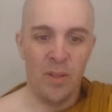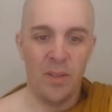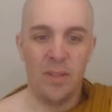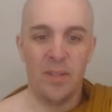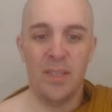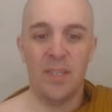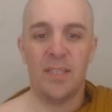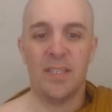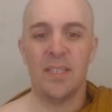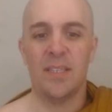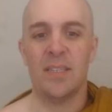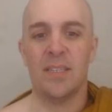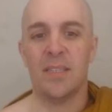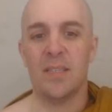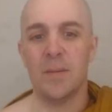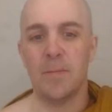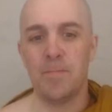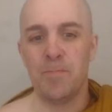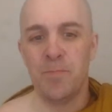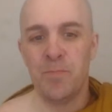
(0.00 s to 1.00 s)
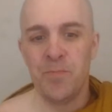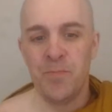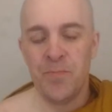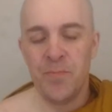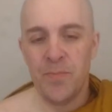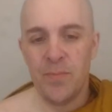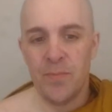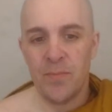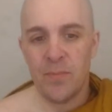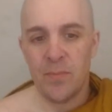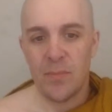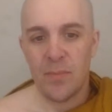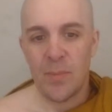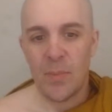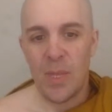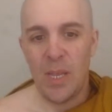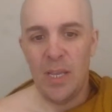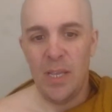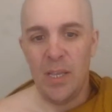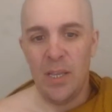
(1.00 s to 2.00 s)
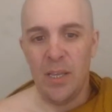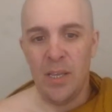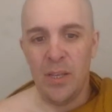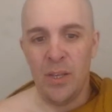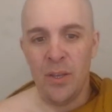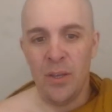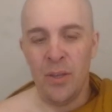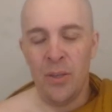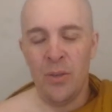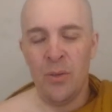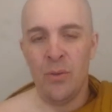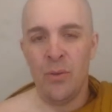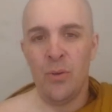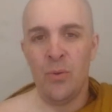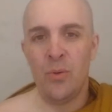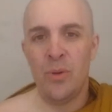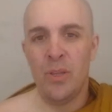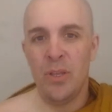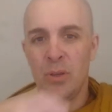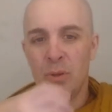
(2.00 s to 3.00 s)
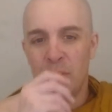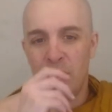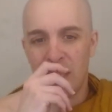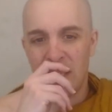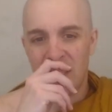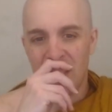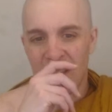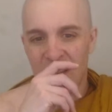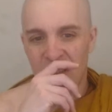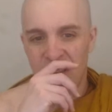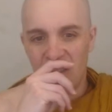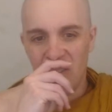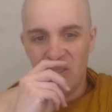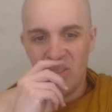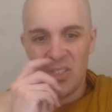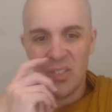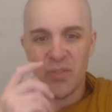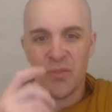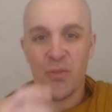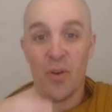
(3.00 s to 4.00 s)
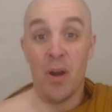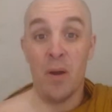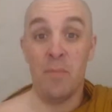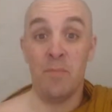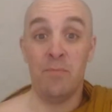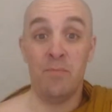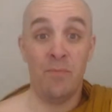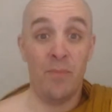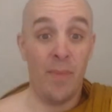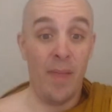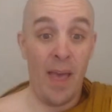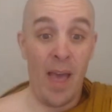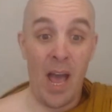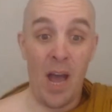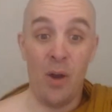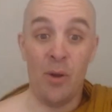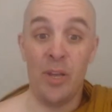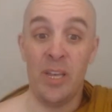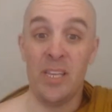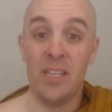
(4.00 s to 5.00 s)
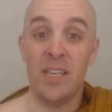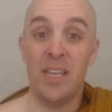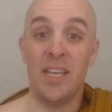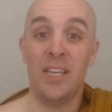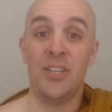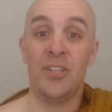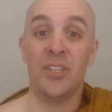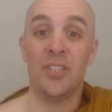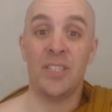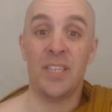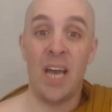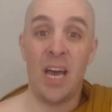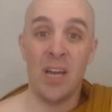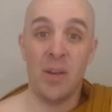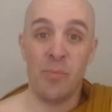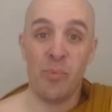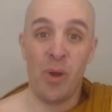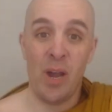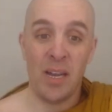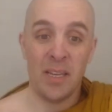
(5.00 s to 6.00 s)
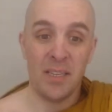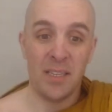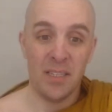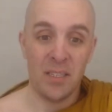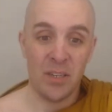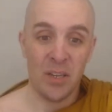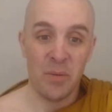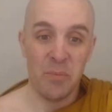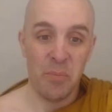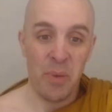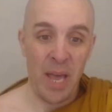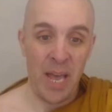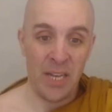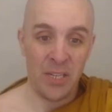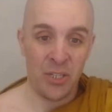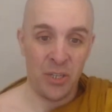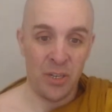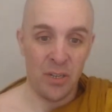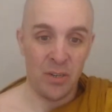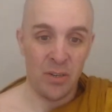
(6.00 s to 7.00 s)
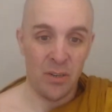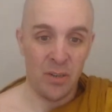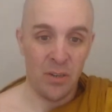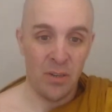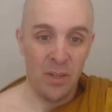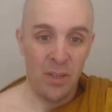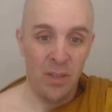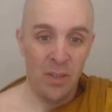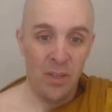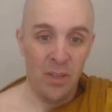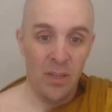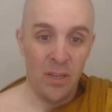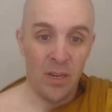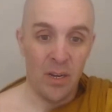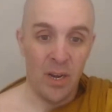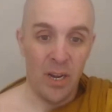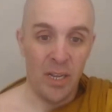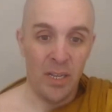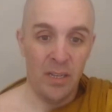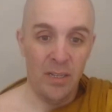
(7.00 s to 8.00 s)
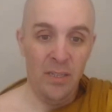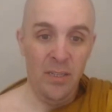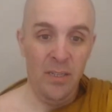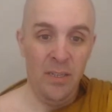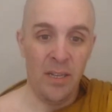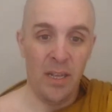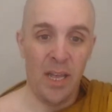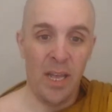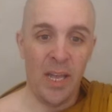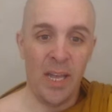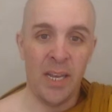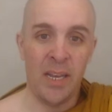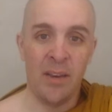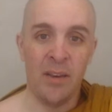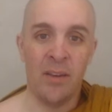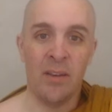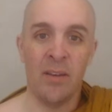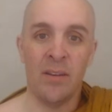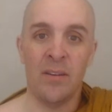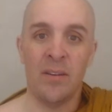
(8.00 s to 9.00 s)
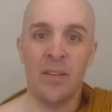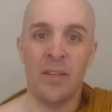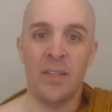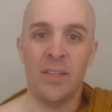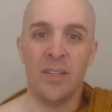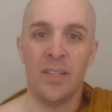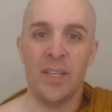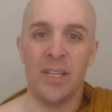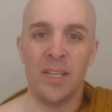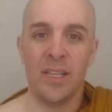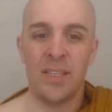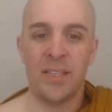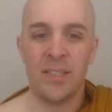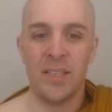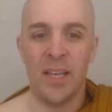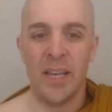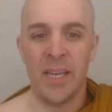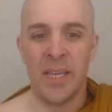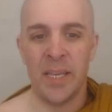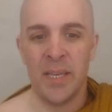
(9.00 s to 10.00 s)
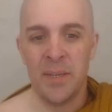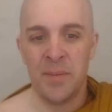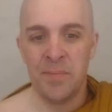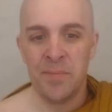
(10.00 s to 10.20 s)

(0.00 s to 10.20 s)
This is you get the clues from how he teaches how to practice compassion, right? And it's like,